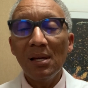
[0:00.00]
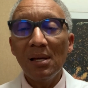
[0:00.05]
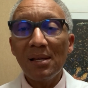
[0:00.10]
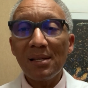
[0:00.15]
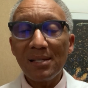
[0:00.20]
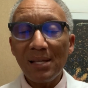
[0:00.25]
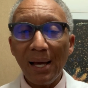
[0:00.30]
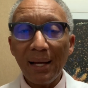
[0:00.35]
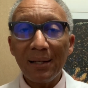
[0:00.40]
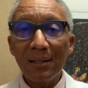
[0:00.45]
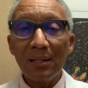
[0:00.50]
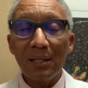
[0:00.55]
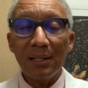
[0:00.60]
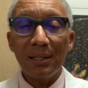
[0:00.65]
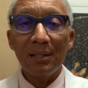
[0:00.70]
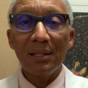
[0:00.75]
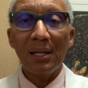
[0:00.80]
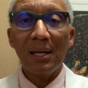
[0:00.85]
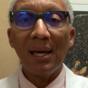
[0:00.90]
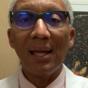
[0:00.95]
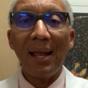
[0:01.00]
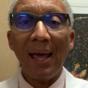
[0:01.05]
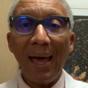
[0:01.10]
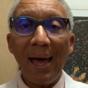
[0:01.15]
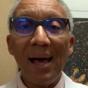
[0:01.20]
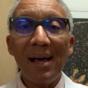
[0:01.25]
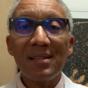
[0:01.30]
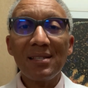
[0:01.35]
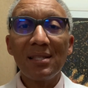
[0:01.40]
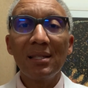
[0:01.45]
Secondly, it
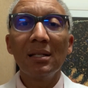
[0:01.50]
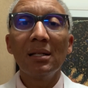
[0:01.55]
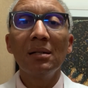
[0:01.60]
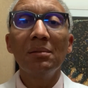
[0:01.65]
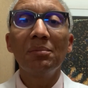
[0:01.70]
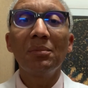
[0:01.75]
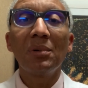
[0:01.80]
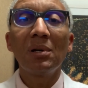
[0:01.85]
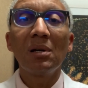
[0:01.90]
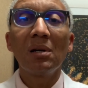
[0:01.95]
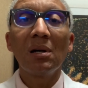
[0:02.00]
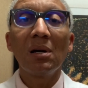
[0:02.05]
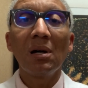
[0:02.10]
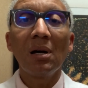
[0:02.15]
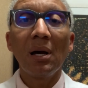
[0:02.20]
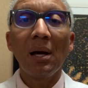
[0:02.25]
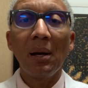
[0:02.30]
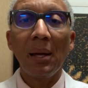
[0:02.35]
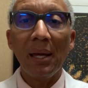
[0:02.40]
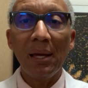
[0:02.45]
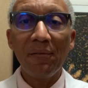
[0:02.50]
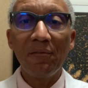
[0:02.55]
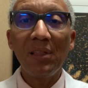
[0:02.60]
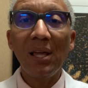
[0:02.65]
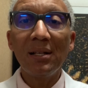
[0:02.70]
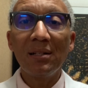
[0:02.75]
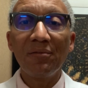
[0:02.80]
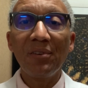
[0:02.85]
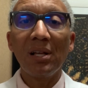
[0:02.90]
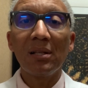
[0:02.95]
asked them if they
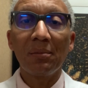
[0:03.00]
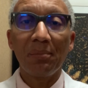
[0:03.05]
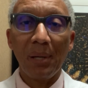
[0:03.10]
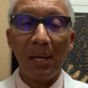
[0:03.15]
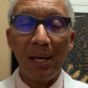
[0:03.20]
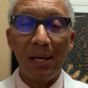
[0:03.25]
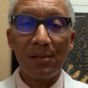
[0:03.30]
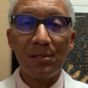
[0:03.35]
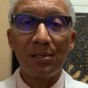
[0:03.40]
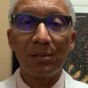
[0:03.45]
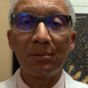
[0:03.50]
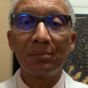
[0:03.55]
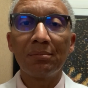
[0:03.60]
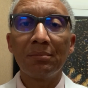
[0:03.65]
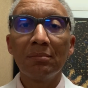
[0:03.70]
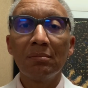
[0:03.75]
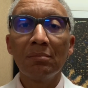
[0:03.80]
developed cancer.